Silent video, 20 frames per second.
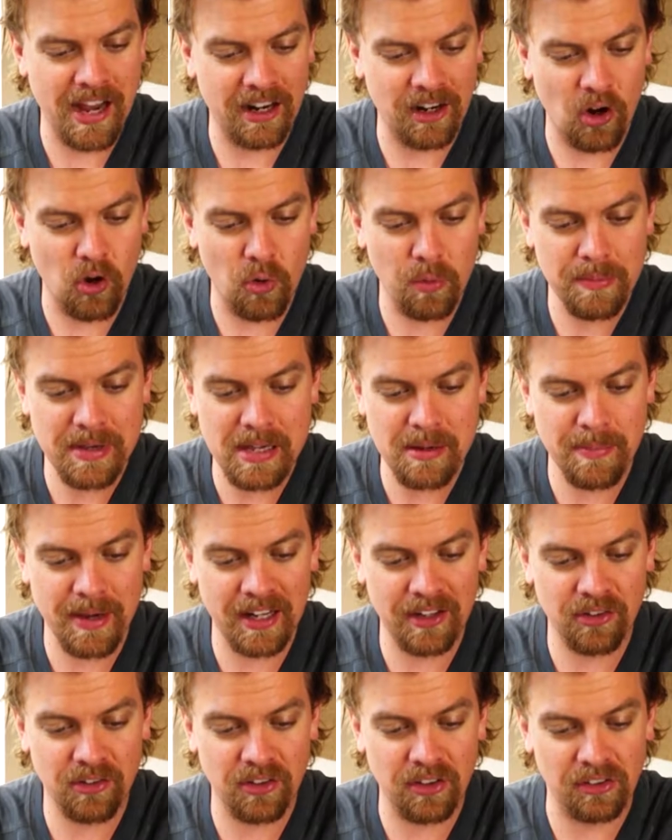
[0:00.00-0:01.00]
back home, he
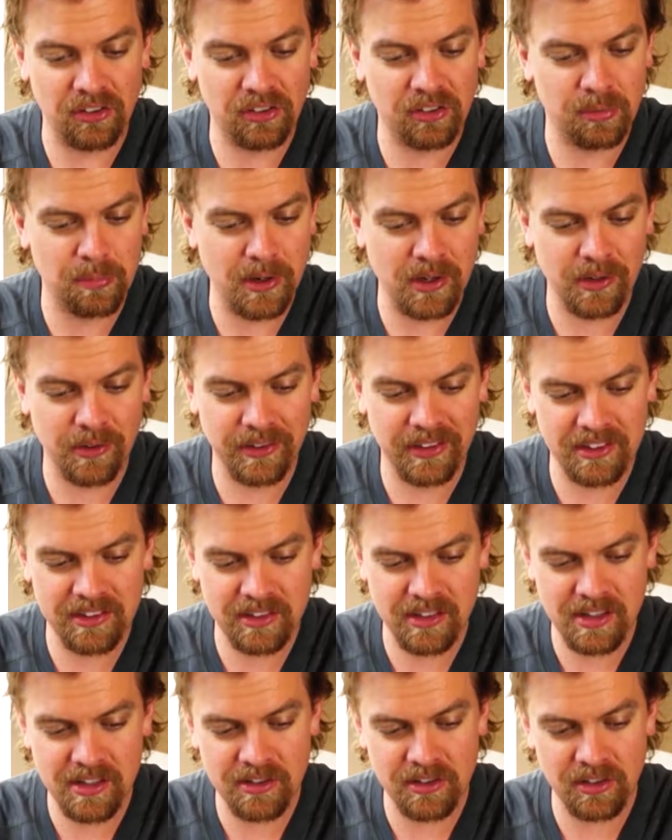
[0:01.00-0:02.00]
managed to smuggle the
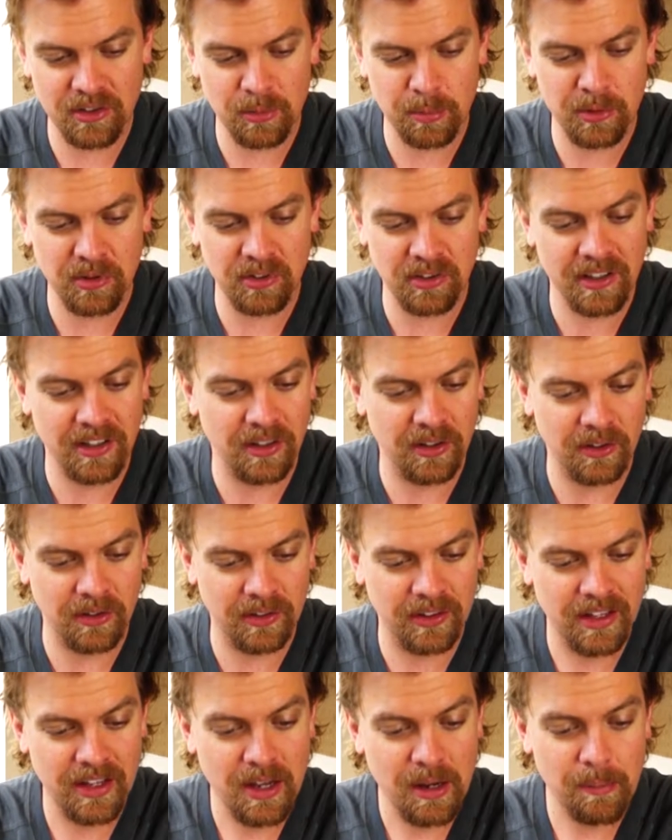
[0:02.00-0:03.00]
seeds into
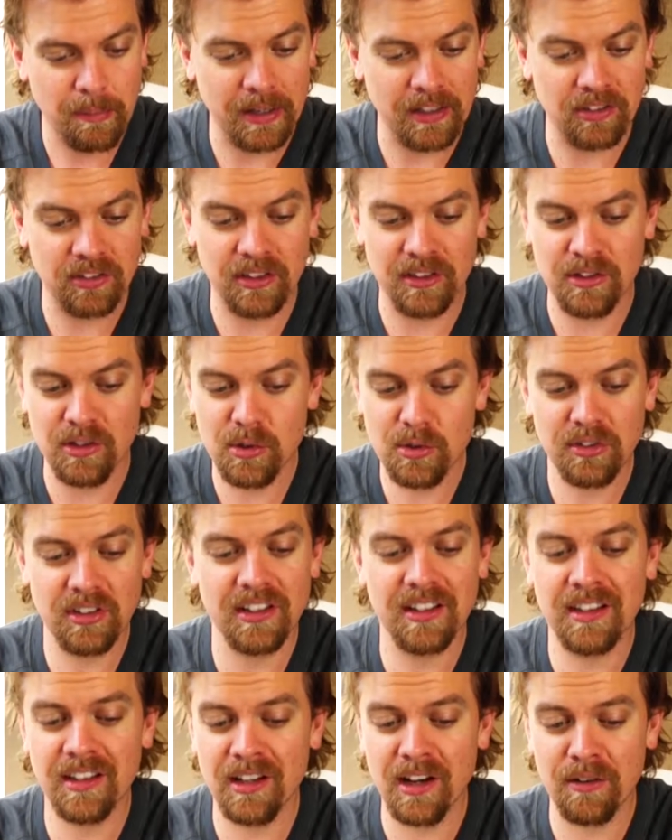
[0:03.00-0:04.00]
Brazil by
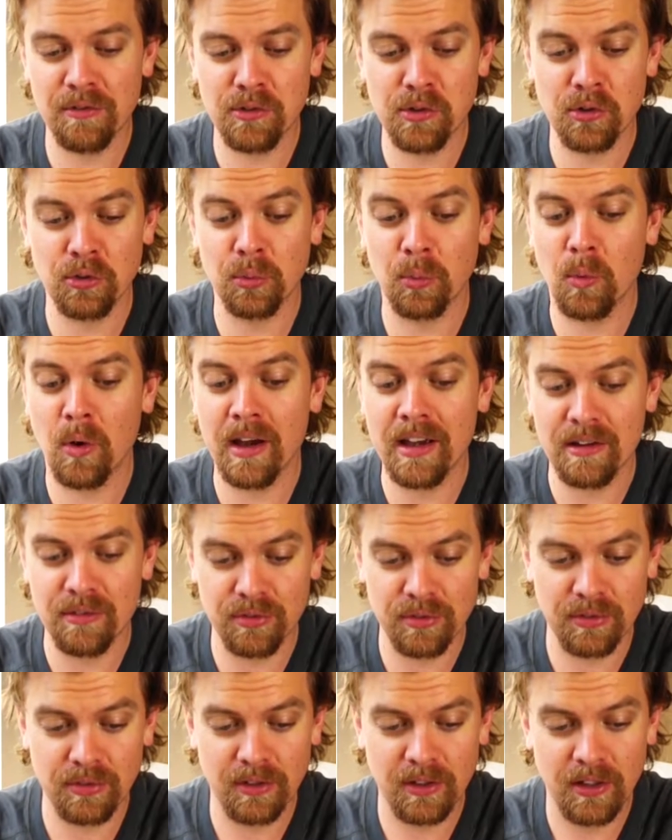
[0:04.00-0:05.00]
seducing the governor's
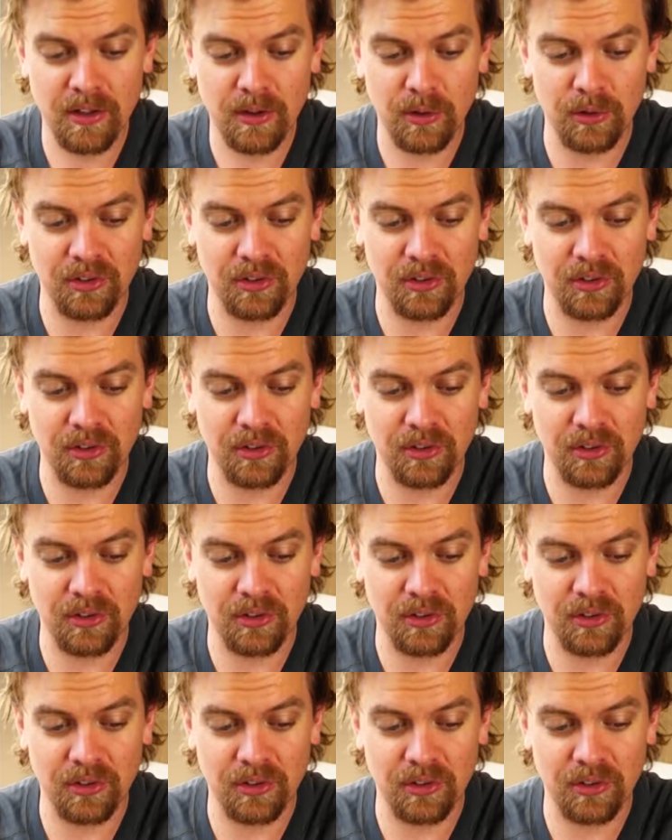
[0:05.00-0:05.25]
wife,